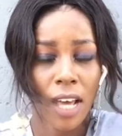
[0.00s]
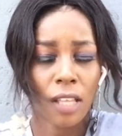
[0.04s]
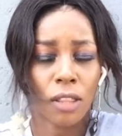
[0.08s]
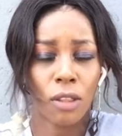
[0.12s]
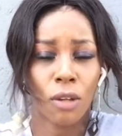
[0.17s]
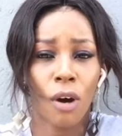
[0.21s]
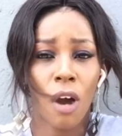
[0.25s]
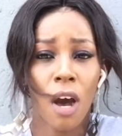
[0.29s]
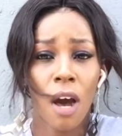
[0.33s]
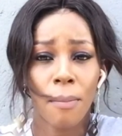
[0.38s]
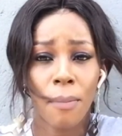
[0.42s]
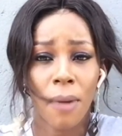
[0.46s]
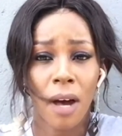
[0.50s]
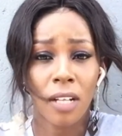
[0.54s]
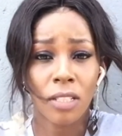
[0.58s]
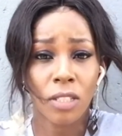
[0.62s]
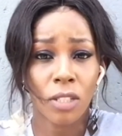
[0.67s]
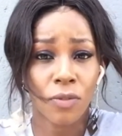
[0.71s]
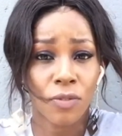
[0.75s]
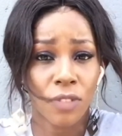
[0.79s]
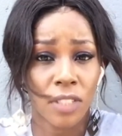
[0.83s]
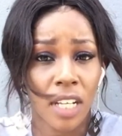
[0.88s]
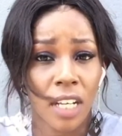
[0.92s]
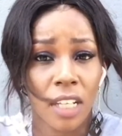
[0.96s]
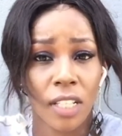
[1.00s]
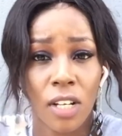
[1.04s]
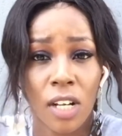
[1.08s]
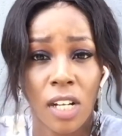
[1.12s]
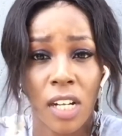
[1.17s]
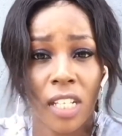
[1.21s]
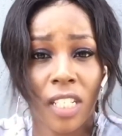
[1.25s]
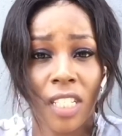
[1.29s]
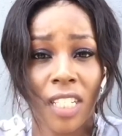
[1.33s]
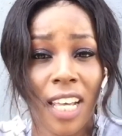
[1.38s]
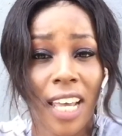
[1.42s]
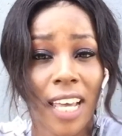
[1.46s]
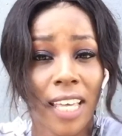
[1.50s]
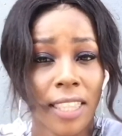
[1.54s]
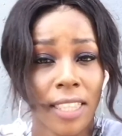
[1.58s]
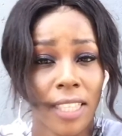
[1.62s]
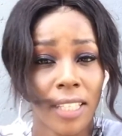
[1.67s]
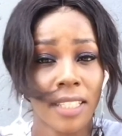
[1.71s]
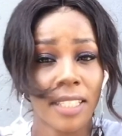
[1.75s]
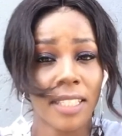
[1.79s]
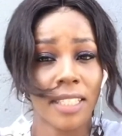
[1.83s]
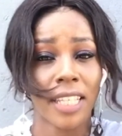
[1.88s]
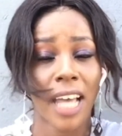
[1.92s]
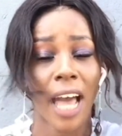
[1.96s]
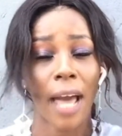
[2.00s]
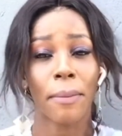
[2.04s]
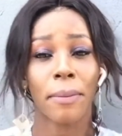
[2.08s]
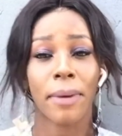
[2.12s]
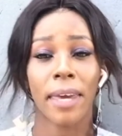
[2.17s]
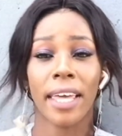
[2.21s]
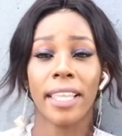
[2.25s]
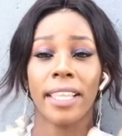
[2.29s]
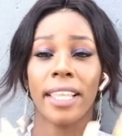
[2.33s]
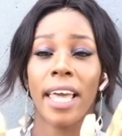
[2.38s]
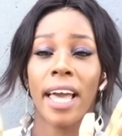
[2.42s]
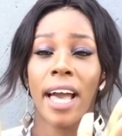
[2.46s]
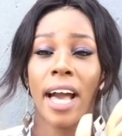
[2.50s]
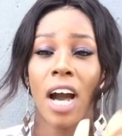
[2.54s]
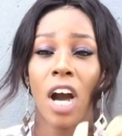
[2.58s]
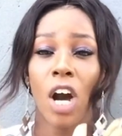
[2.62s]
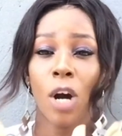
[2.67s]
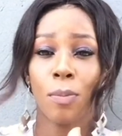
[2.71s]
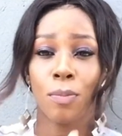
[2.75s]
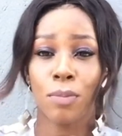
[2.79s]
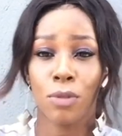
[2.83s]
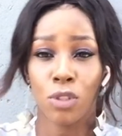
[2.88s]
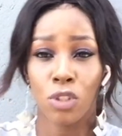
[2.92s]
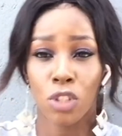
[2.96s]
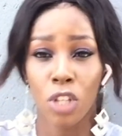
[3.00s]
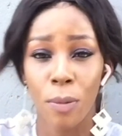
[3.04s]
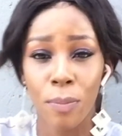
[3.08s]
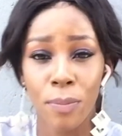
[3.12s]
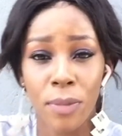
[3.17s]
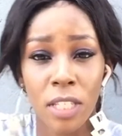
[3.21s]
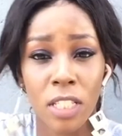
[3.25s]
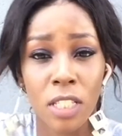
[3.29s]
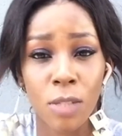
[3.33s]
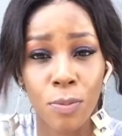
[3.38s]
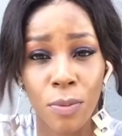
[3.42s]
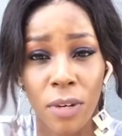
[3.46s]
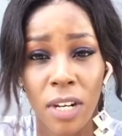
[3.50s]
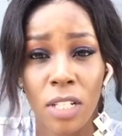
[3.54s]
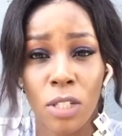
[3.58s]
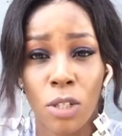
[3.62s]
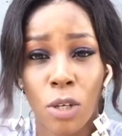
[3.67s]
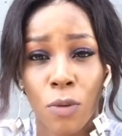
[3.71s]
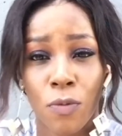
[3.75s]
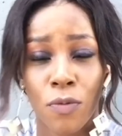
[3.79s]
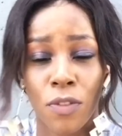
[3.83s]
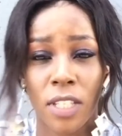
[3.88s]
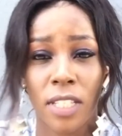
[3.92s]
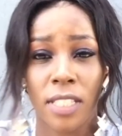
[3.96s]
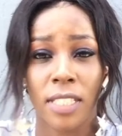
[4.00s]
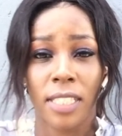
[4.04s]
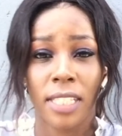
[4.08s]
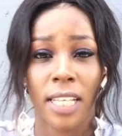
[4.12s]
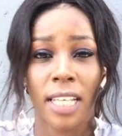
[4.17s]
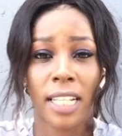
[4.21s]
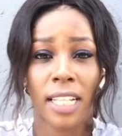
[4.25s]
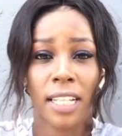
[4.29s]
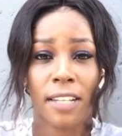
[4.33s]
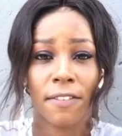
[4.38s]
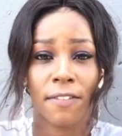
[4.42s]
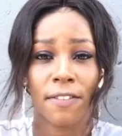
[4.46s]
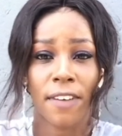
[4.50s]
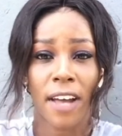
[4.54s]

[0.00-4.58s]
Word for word: No amount of technology at this time can help stop the spread of this deadly